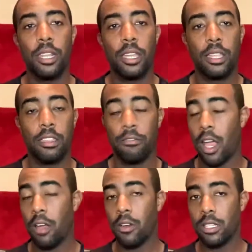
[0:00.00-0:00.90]
the
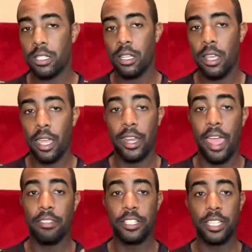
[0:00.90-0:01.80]
virus and have
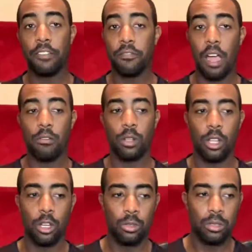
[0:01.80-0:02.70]
the same viral
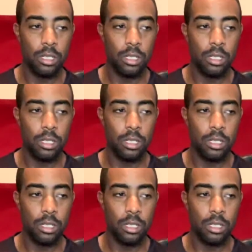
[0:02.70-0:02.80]
load,